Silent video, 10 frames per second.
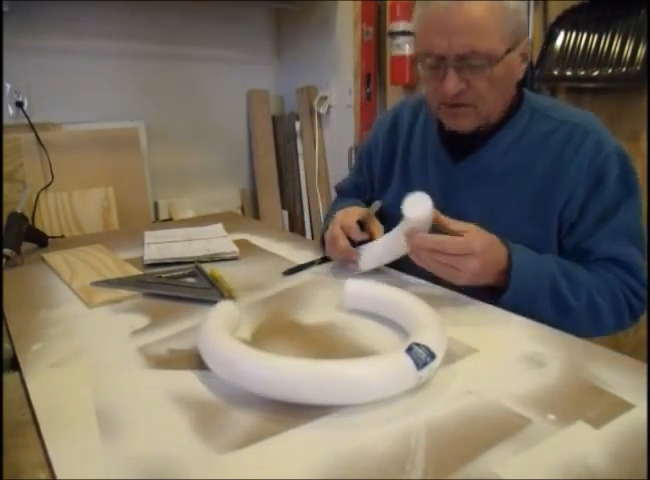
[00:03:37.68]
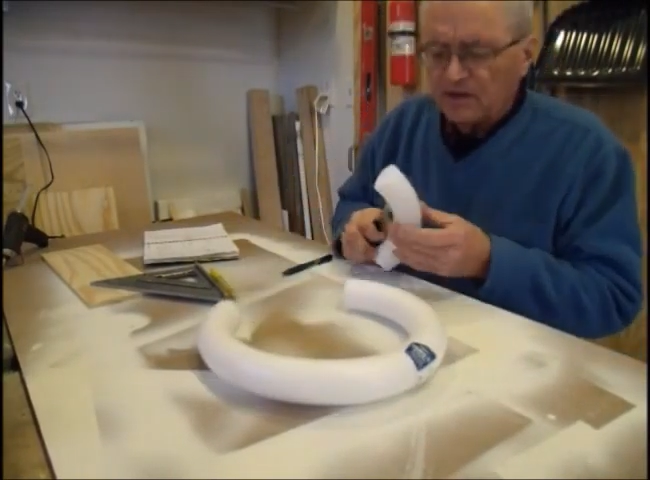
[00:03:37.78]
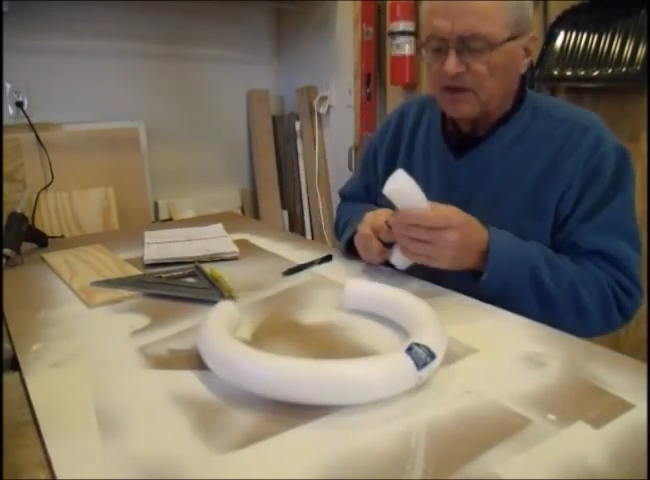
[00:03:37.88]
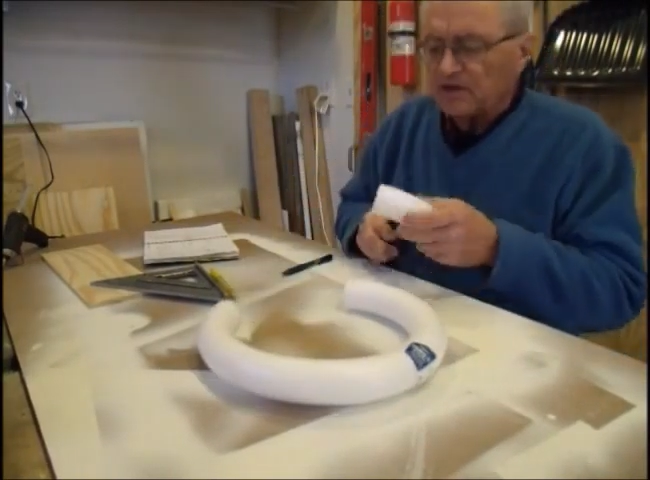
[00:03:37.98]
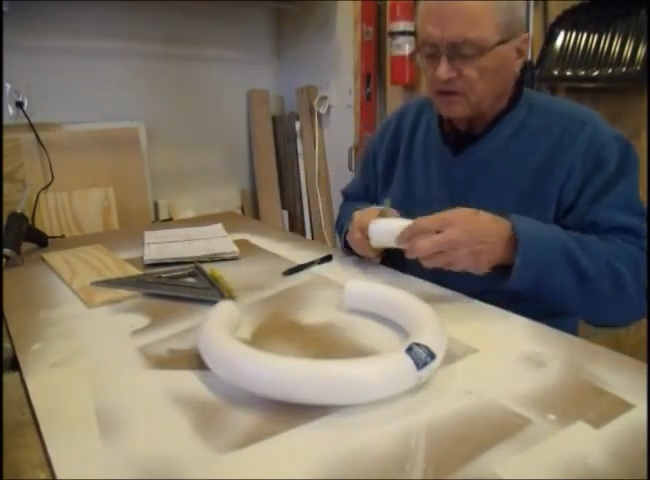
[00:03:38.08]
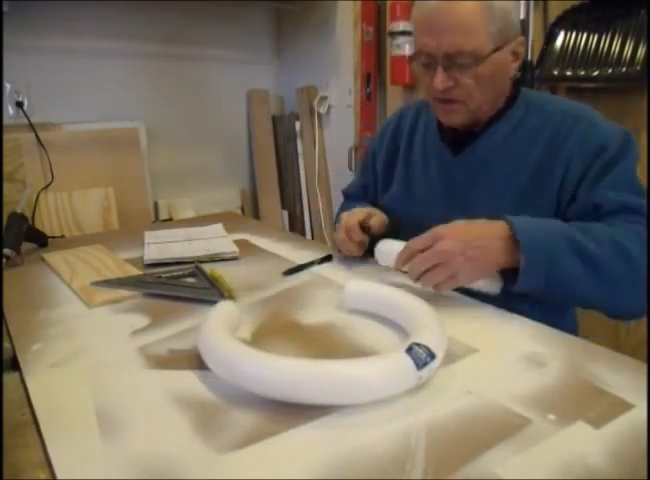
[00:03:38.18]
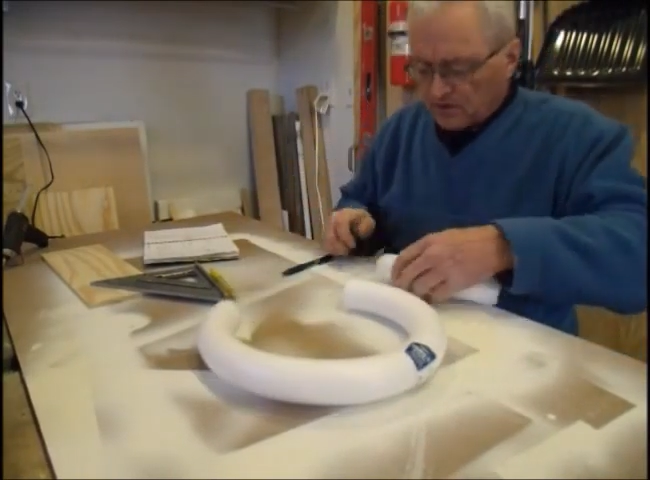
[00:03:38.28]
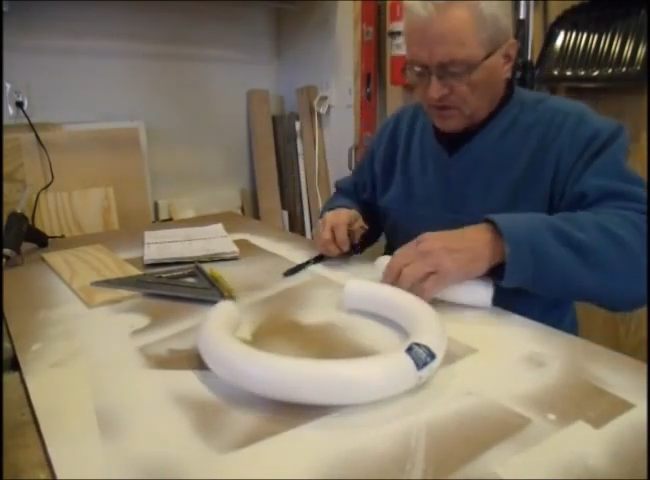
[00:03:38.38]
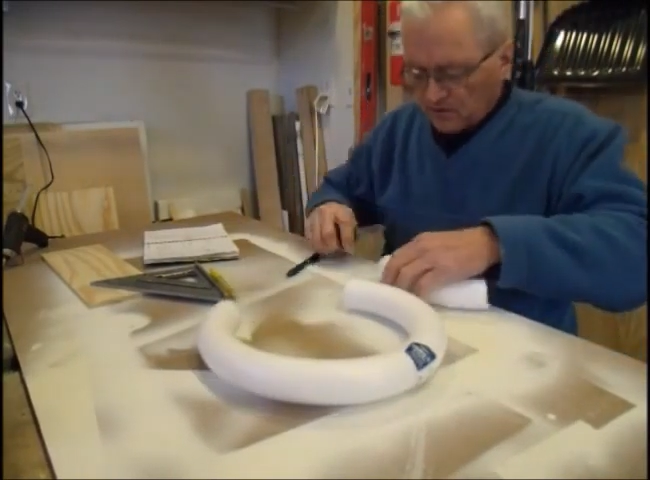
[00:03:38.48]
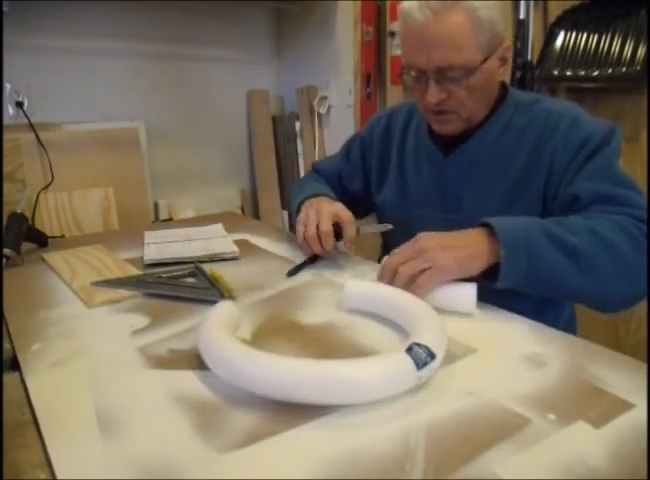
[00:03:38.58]
Okay, so I
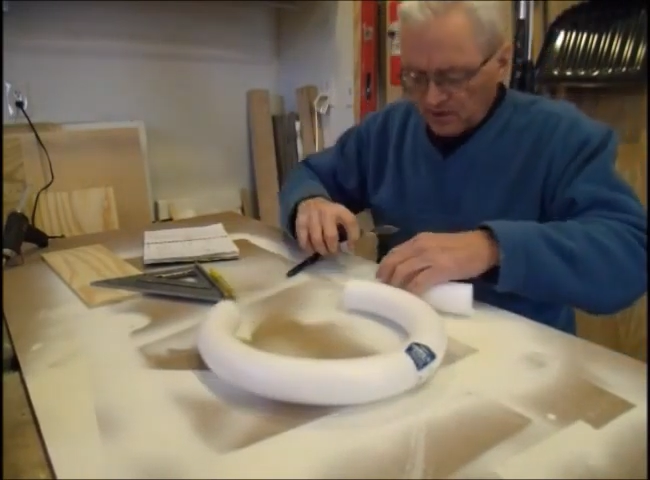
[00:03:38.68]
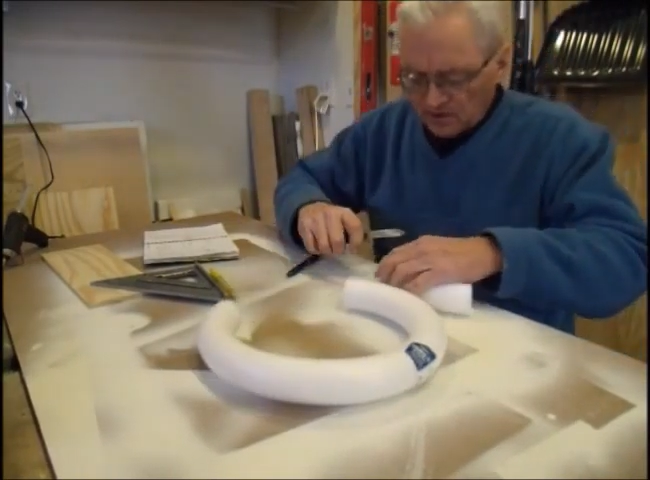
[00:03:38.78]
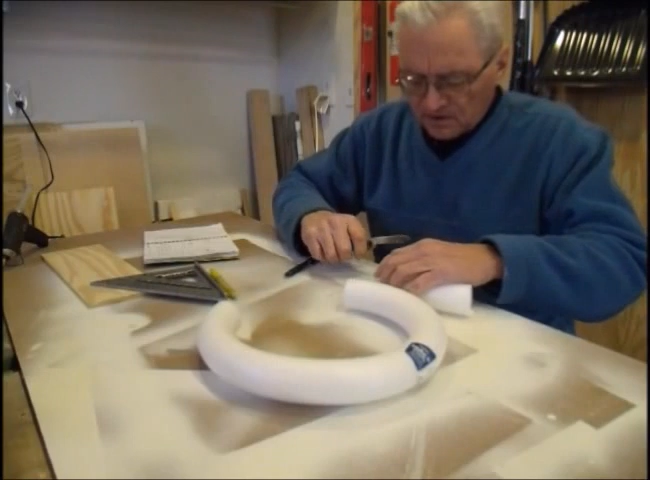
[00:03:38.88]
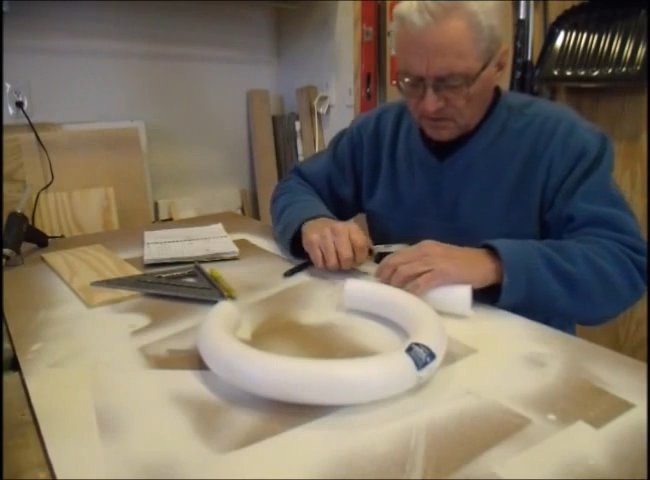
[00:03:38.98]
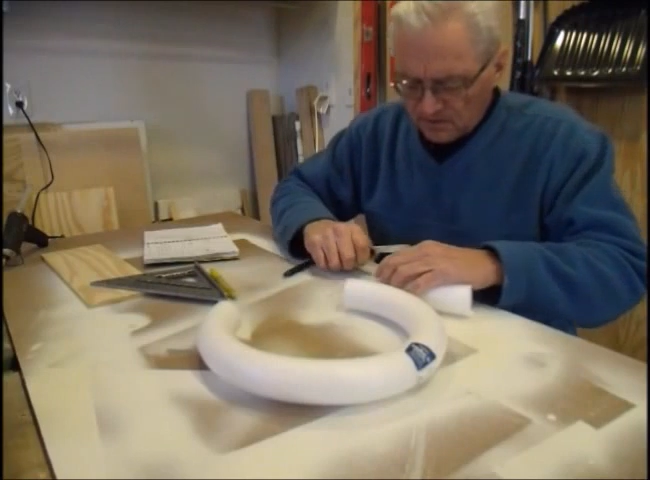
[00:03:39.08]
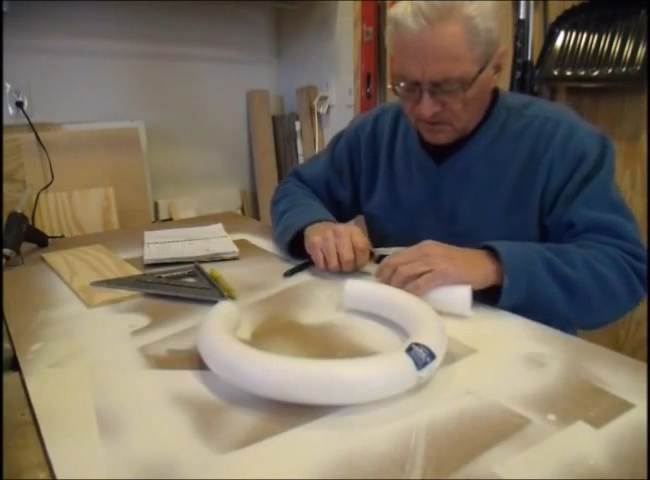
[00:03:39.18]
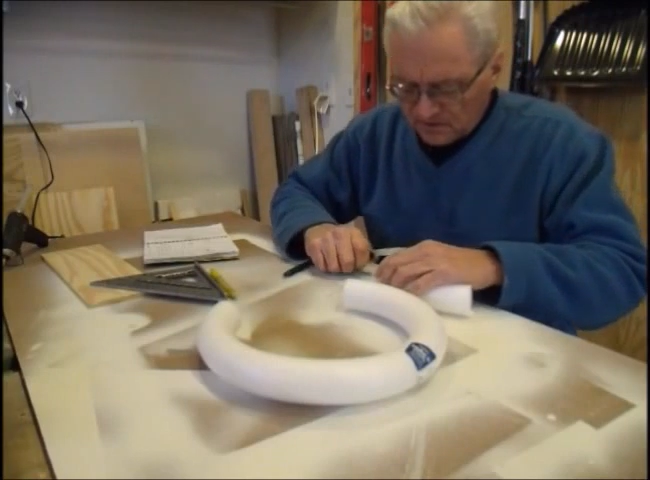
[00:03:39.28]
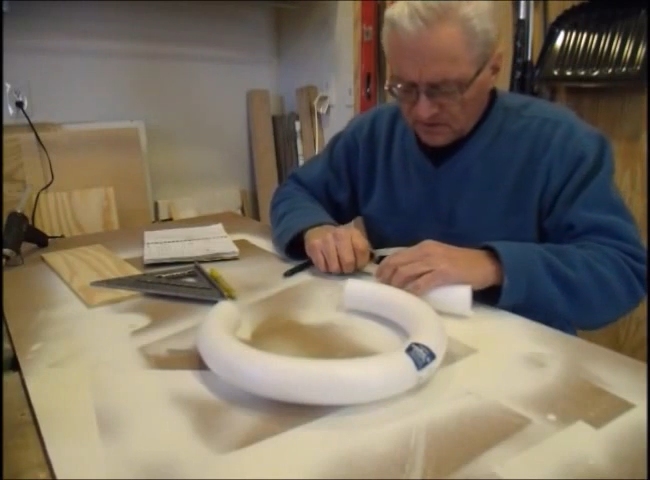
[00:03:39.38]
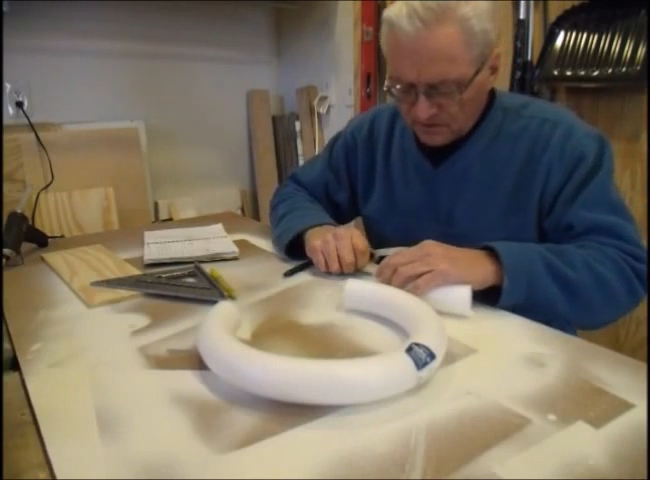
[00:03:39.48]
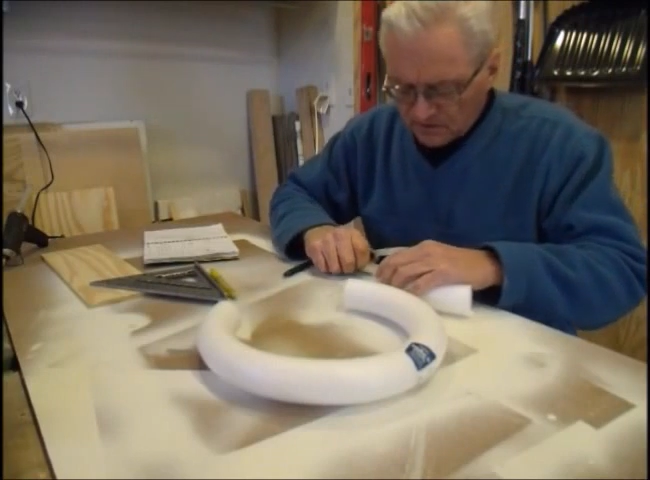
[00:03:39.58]
want one end to be
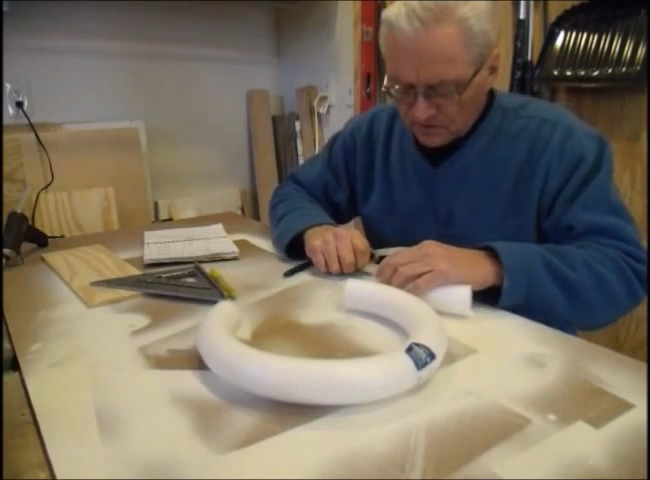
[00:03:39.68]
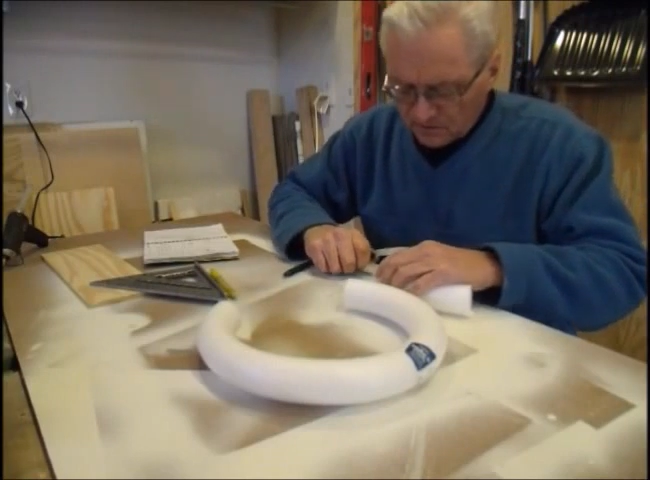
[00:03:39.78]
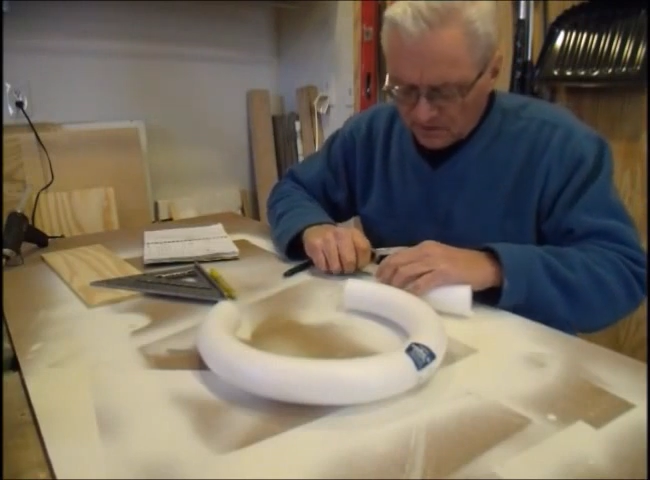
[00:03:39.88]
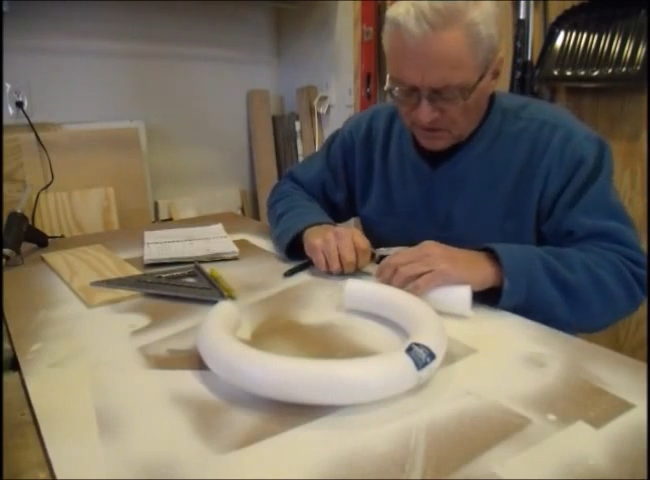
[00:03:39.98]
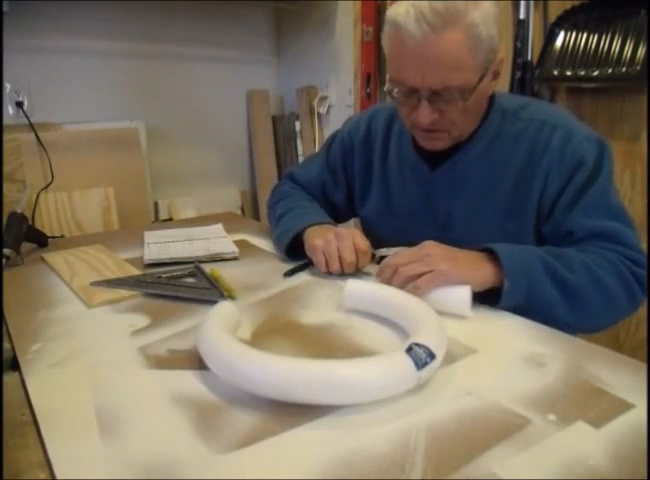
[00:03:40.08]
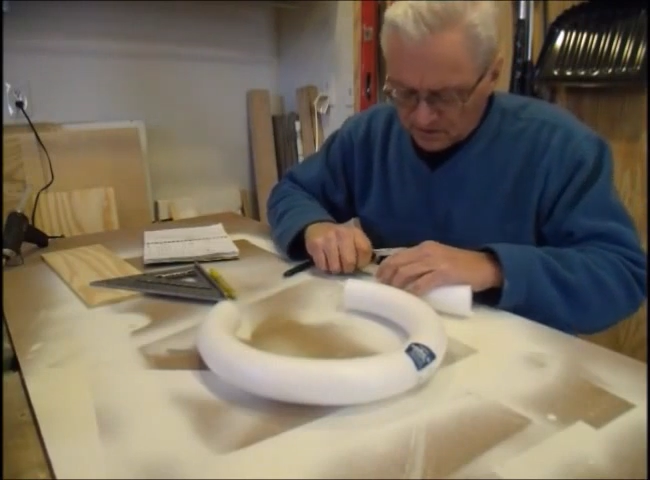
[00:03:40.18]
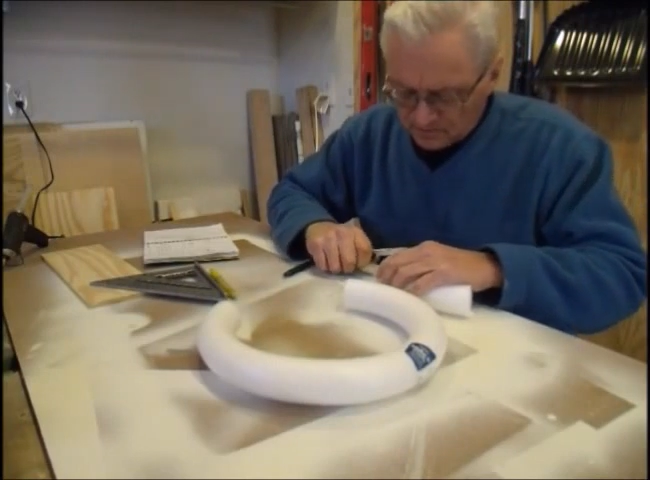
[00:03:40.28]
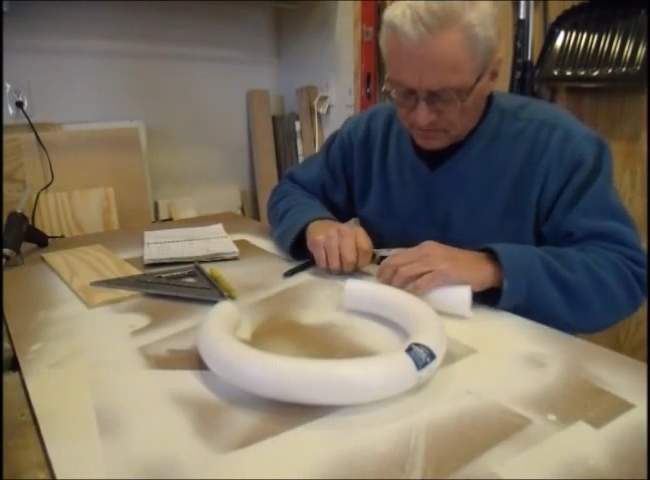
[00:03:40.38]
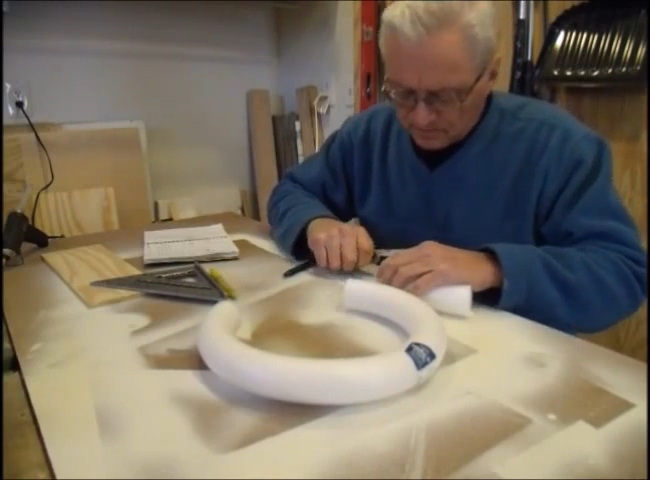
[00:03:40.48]
fairly square,